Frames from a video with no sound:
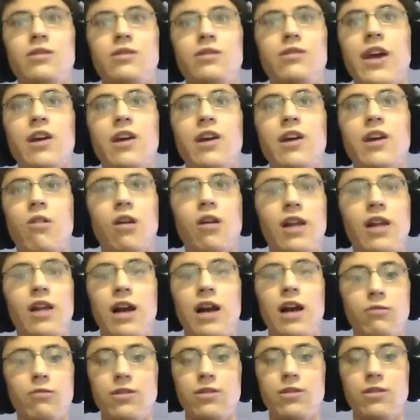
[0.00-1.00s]
they go all
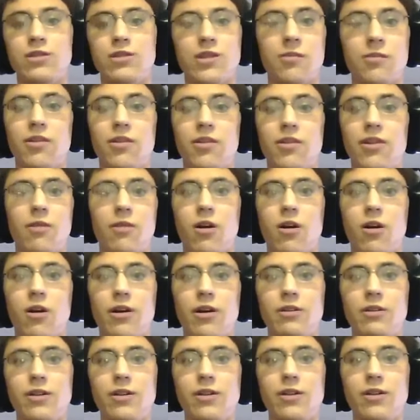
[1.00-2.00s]
out with some of their
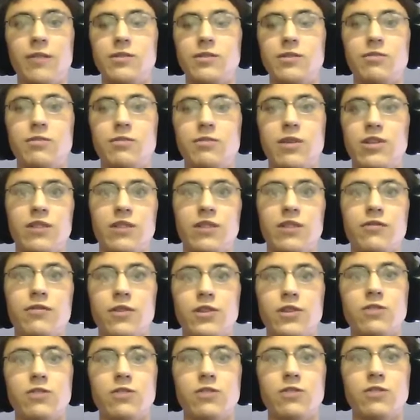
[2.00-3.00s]
Mario games, especially the
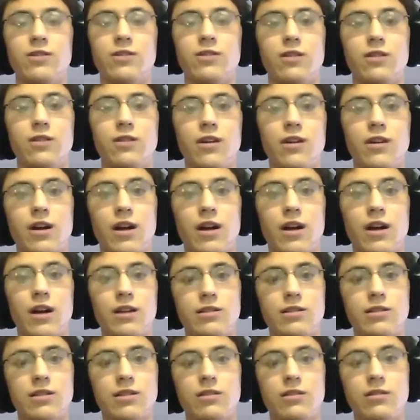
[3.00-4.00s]
first ones on a
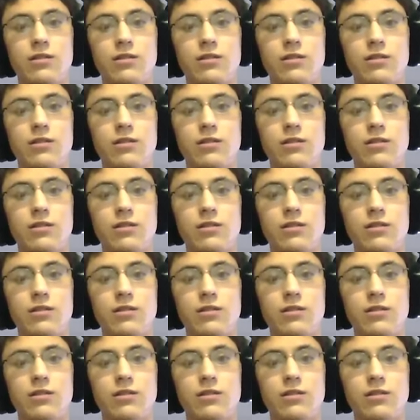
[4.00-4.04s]
console.